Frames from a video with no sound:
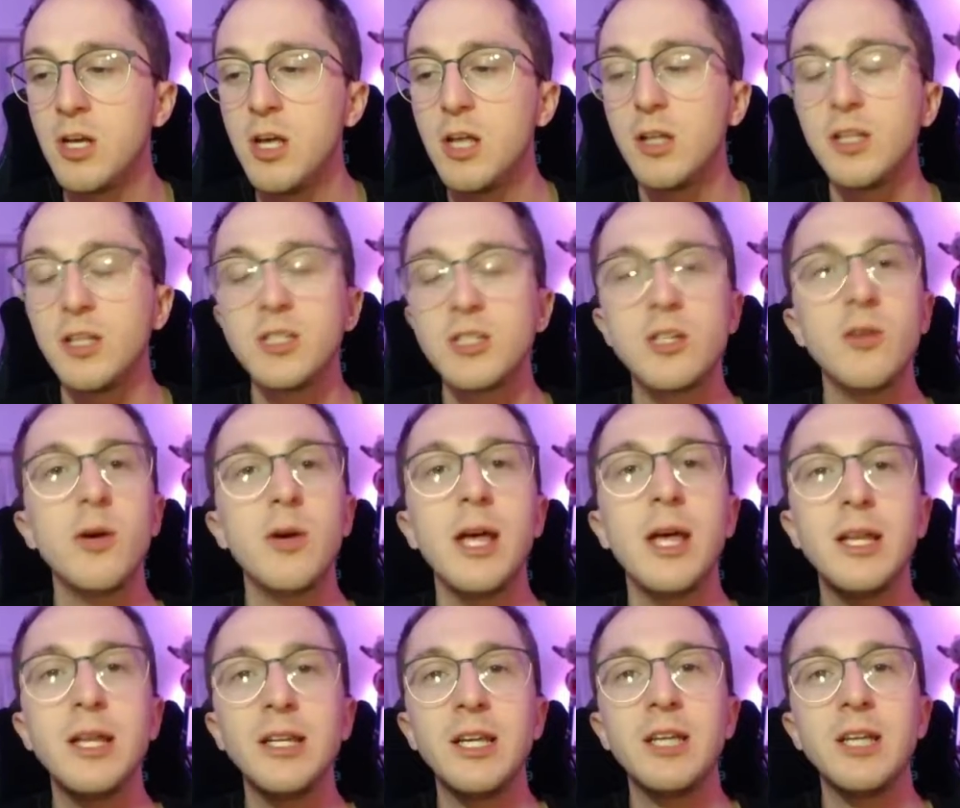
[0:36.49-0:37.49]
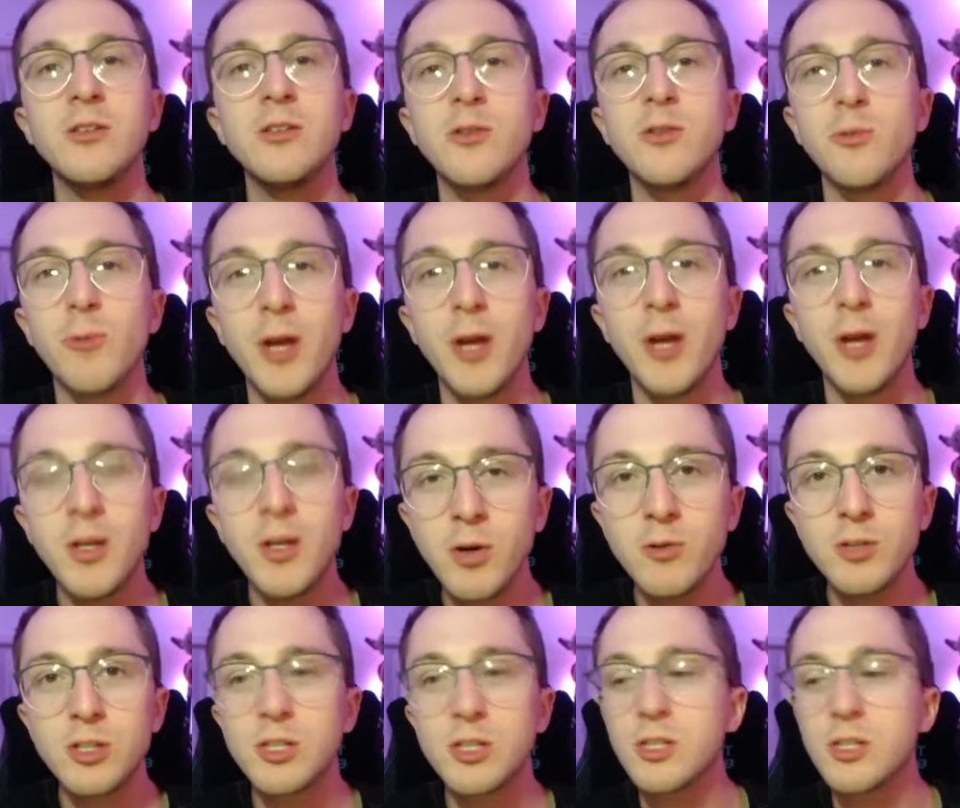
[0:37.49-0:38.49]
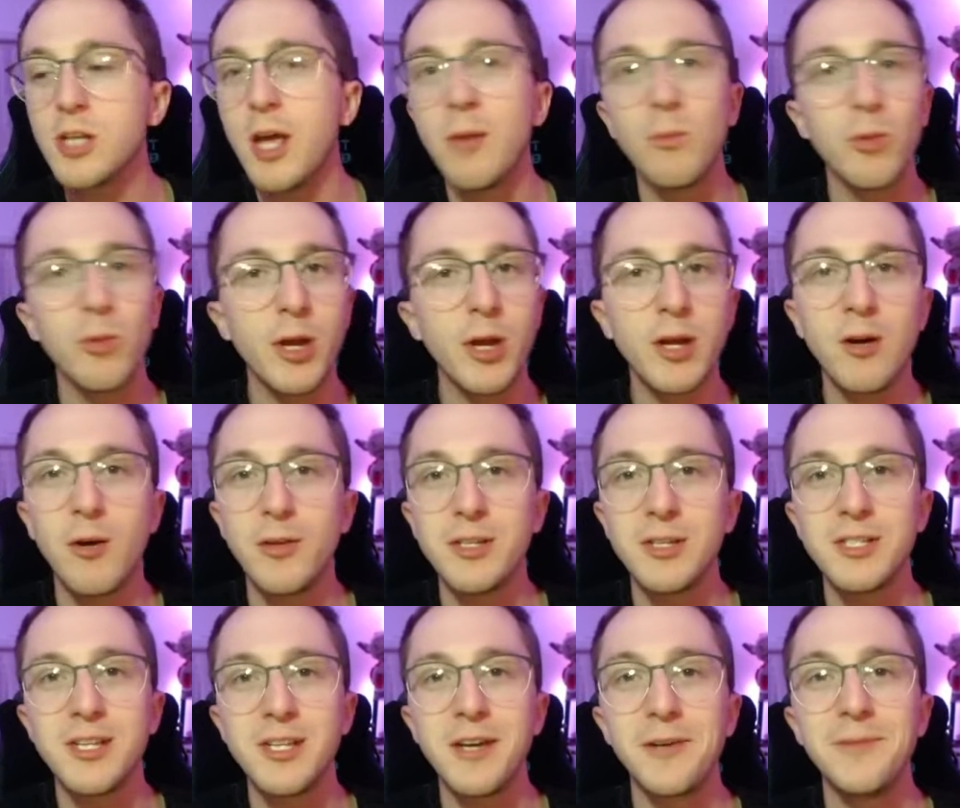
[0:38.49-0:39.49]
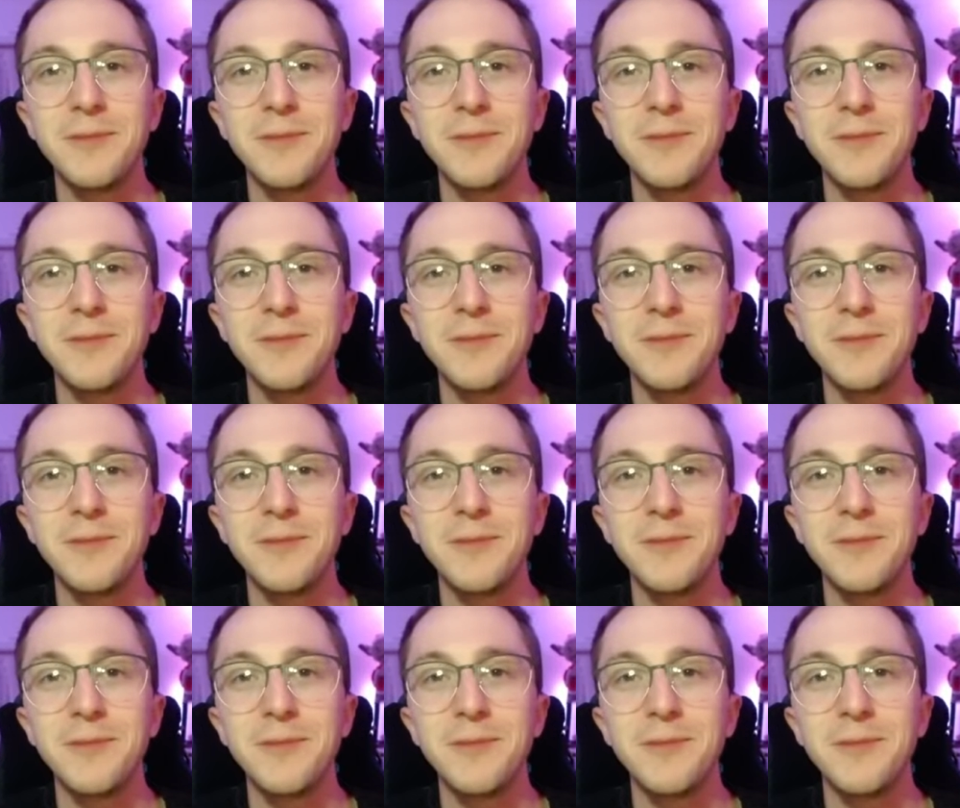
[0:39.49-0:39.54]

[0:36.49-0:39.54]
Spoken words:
Let's go ahead and get into the Reddit posts and break all this down.